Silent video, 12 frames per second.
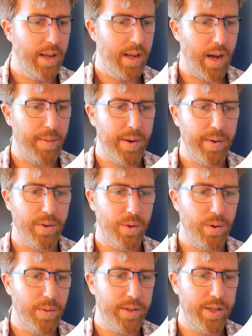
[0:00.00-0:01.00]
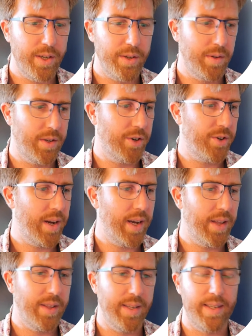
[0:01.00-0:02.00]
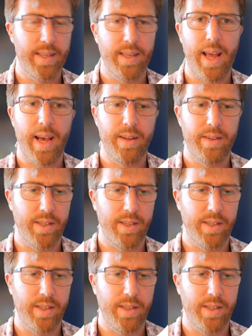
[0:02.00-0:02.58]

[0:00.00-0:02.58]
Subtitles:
Anyway, so all I want you to do is to try this out.